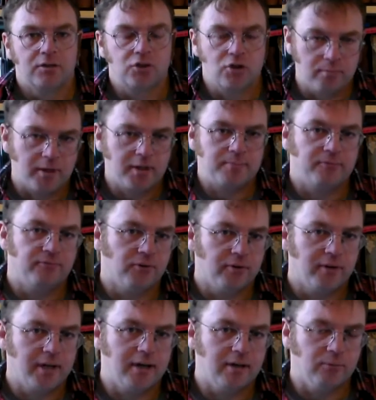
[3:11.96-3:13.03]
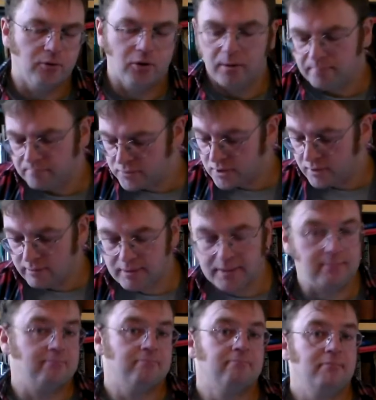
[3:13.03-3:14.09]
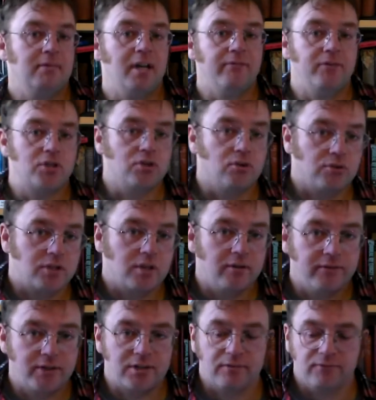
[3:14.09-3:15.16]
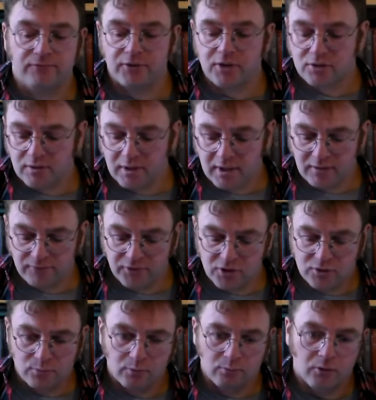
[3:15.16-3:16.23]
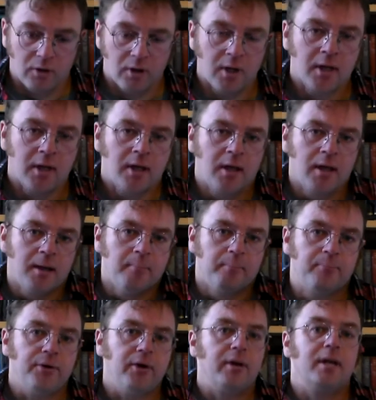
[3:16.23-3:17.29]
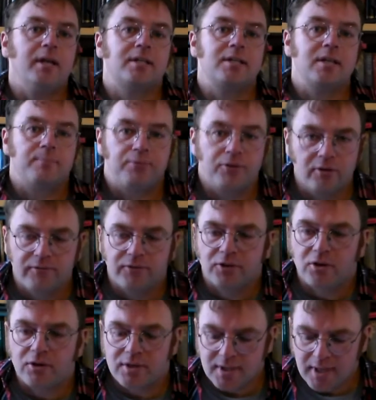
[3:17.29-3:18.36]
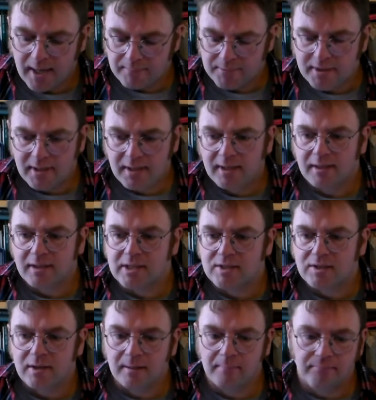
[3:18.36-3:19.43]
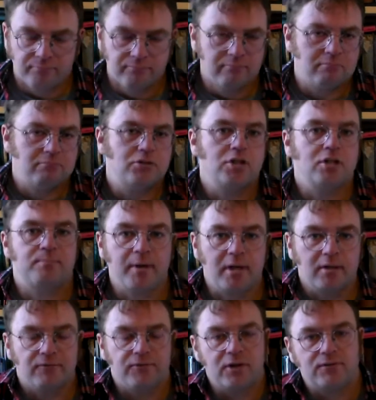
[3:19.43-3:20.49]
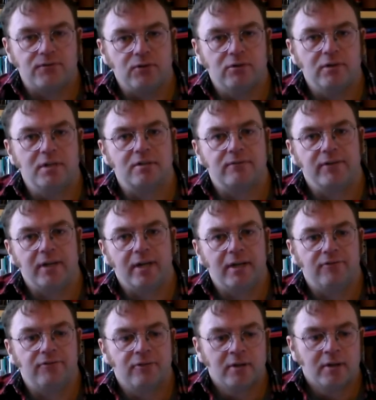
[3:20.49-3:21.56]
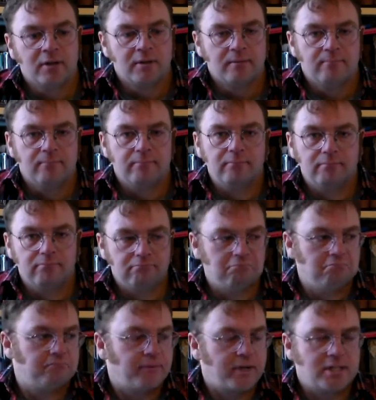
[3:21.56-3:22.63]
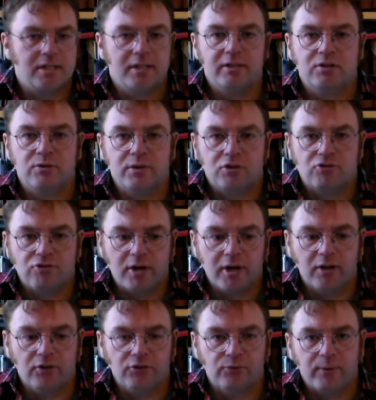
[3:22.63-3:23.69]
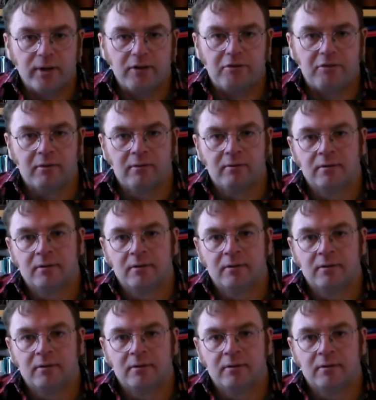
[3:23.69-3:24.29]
2 months before the end of the war. So it never saw service in the First World War, but it did prove the concept, and she spent the first few years of her life basically doing trials with